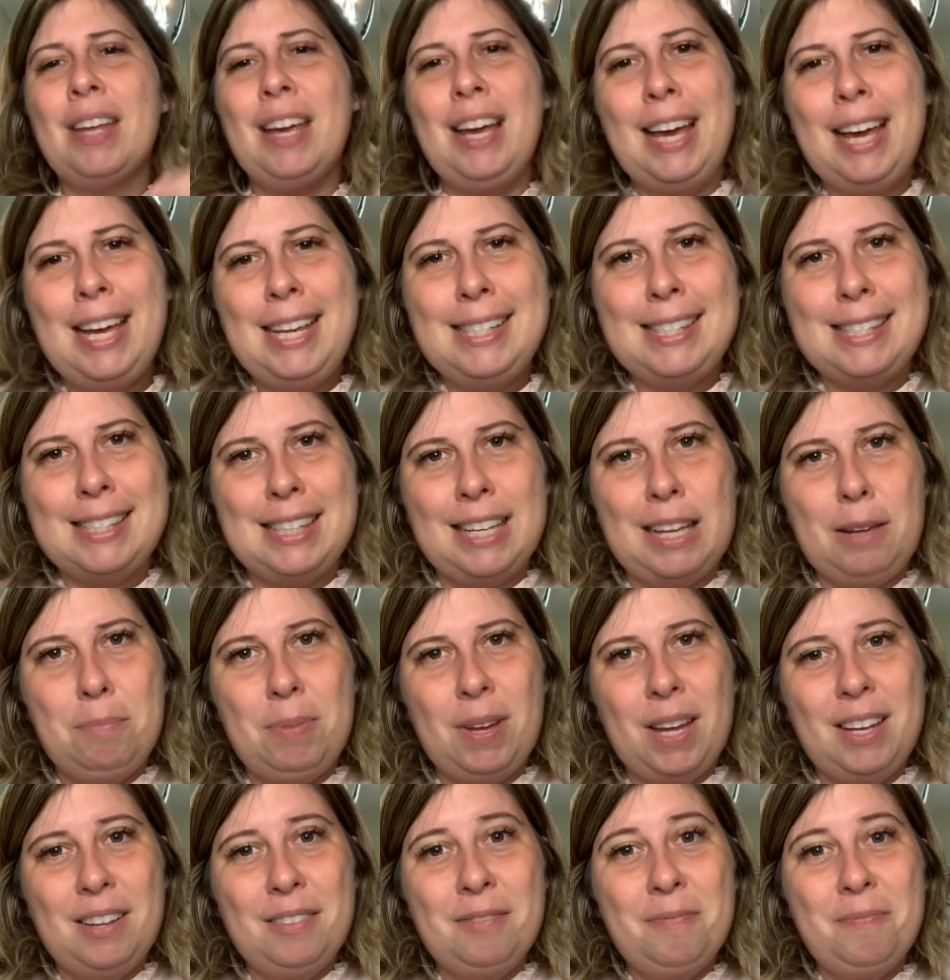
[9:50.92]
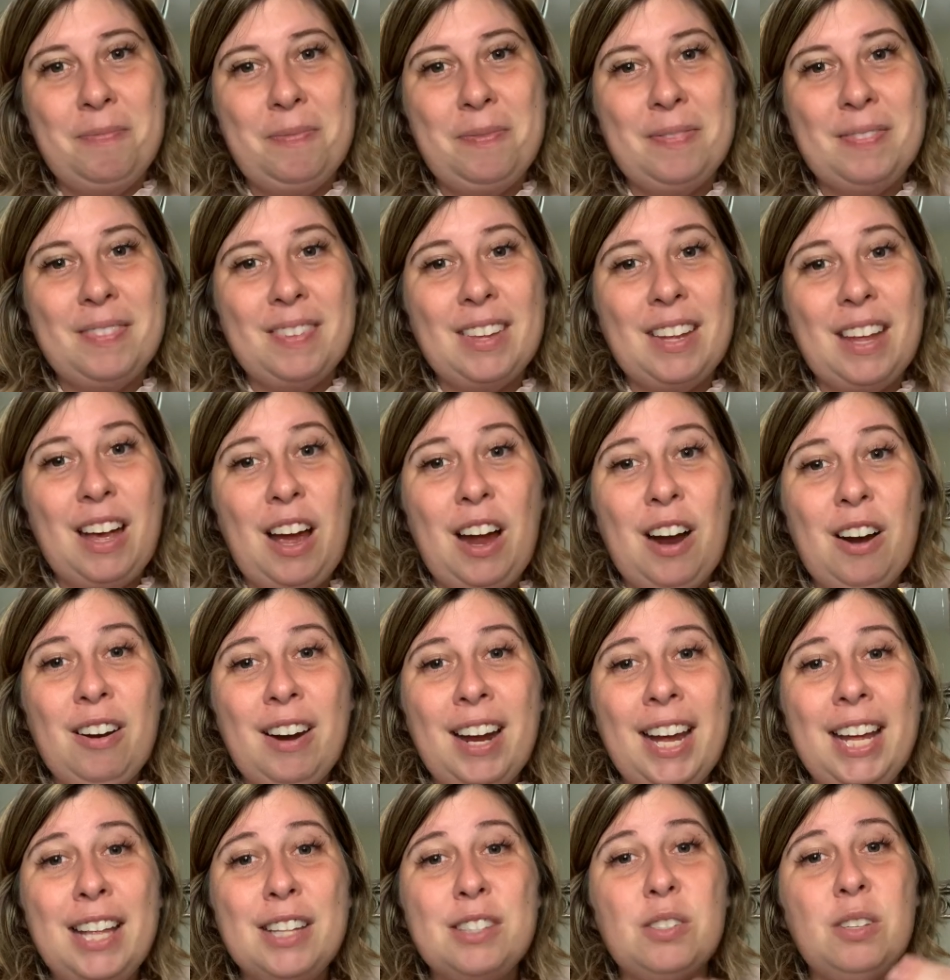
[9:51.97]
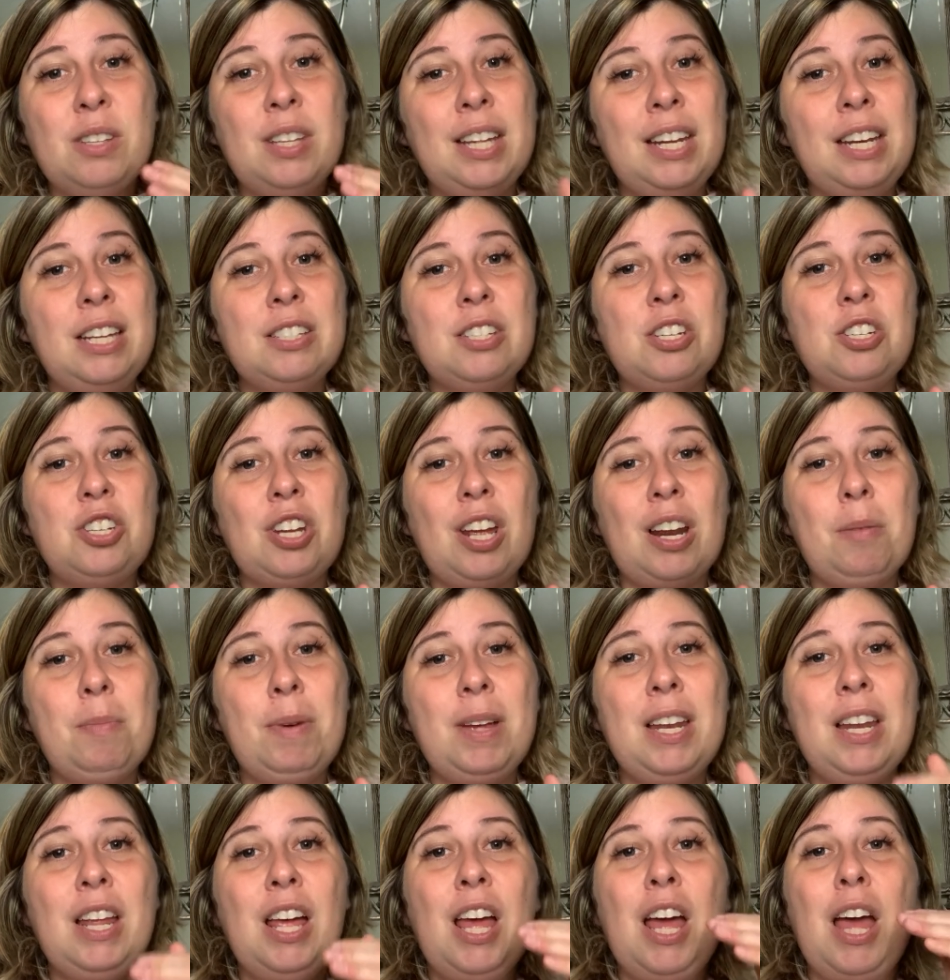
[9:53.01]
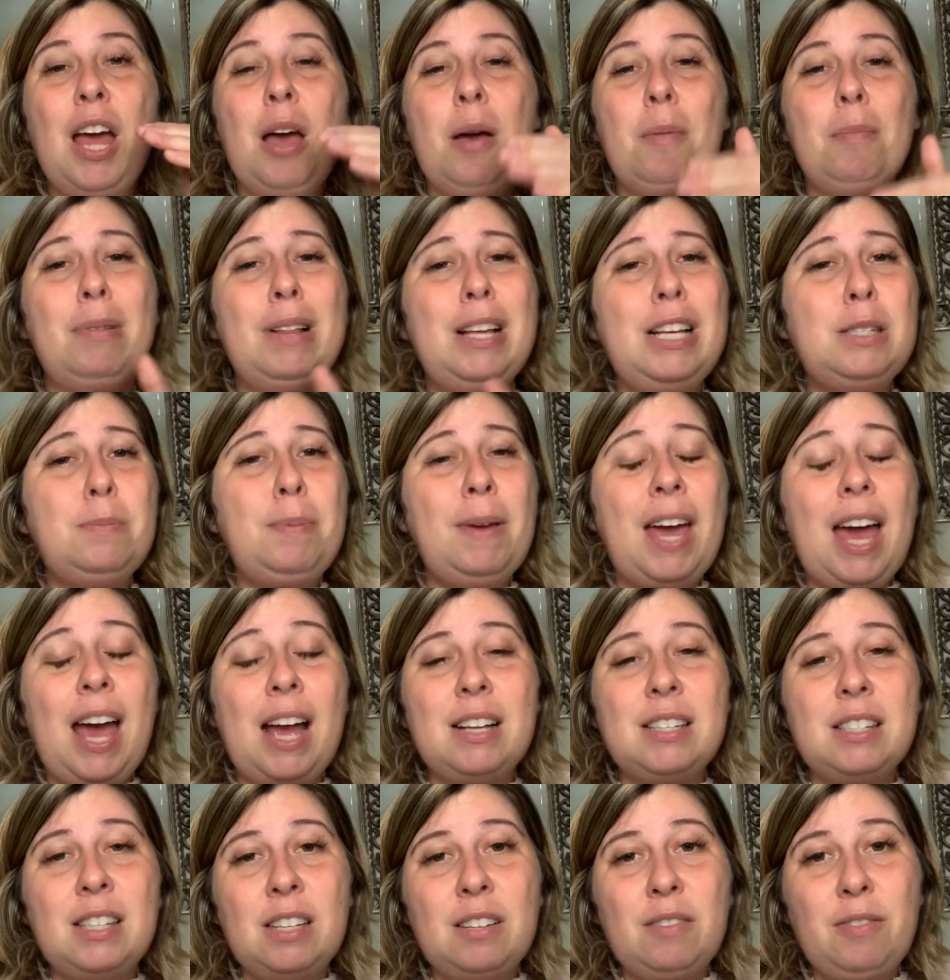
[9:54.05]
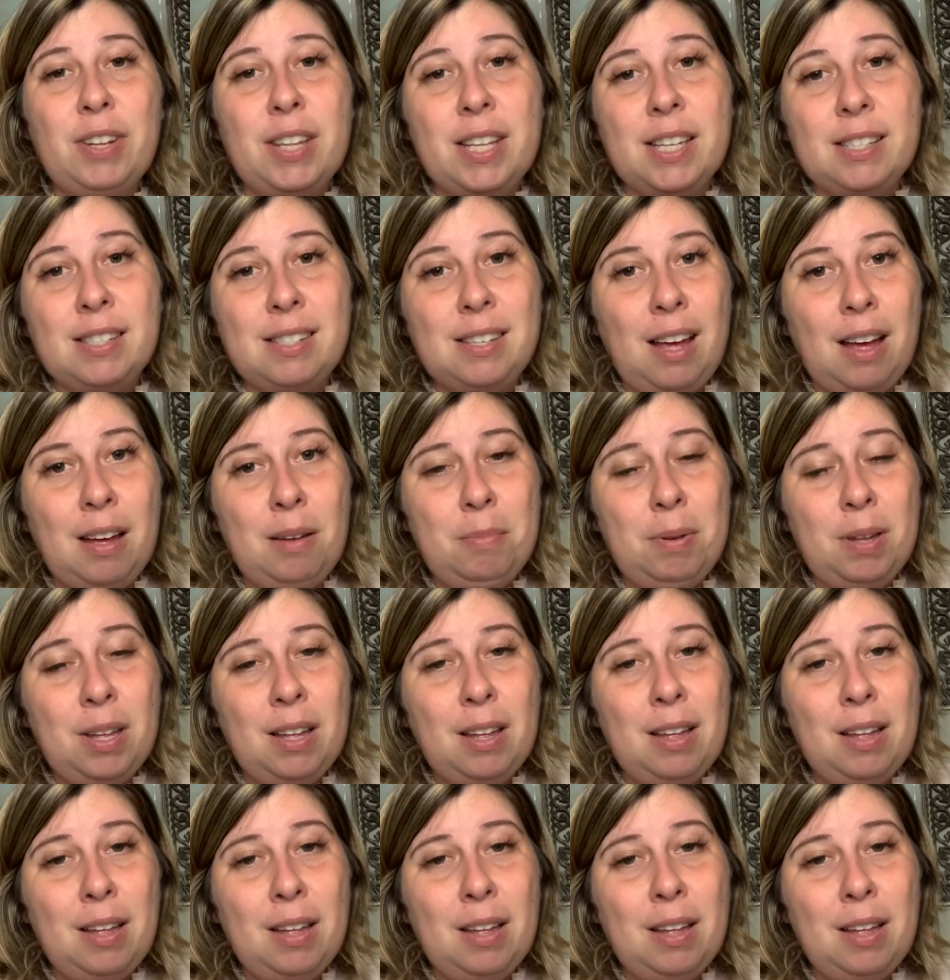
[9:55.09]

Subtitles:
He's sleeping. All right, so ladies and gentlemen, please be excellent for this sub.